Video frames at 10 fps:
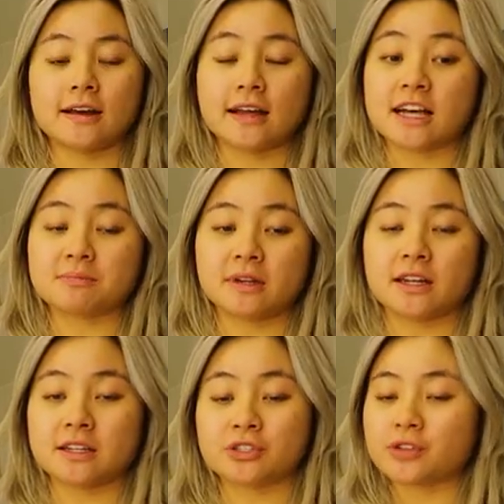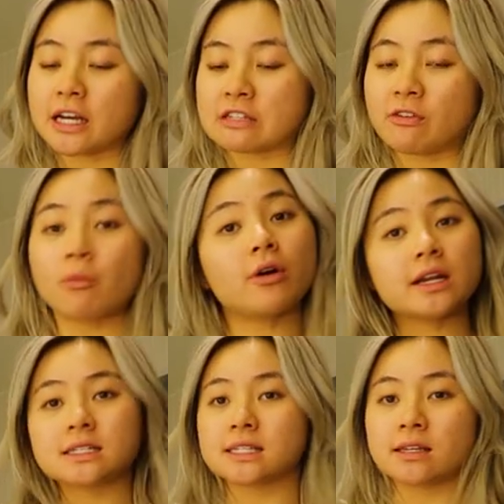It has been a stressful
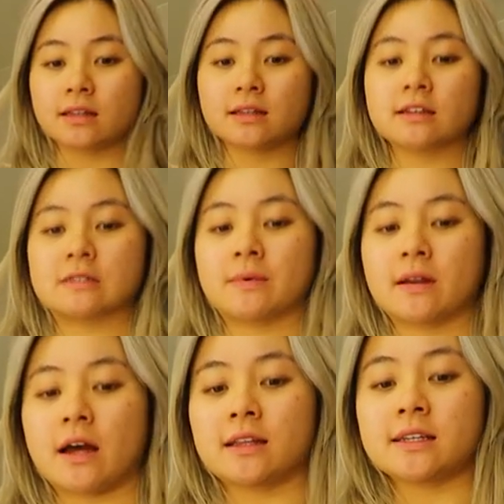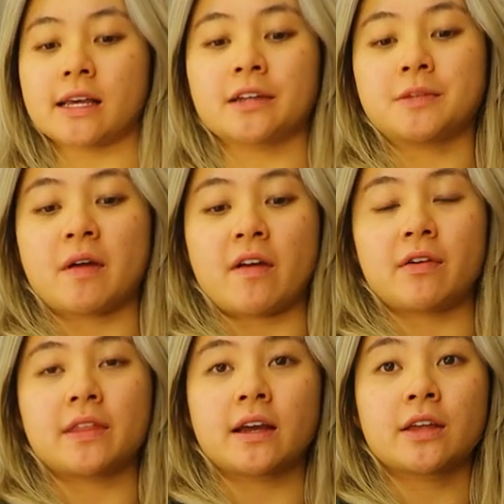morning to say the least, but at least I can do my
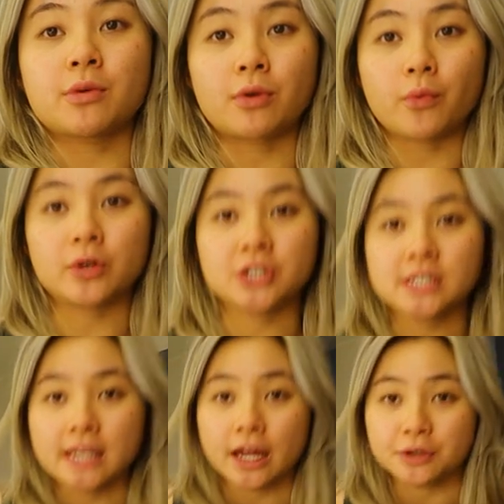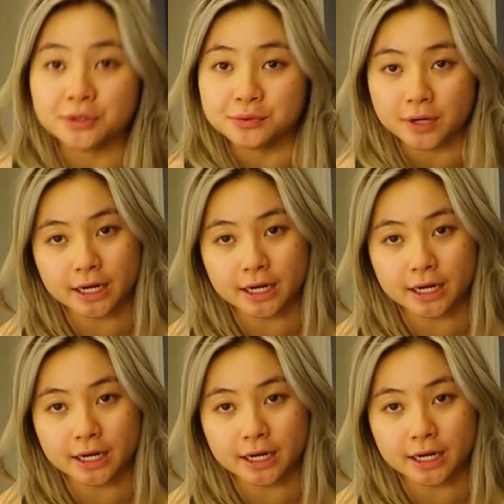favorite thing in the world, which is get to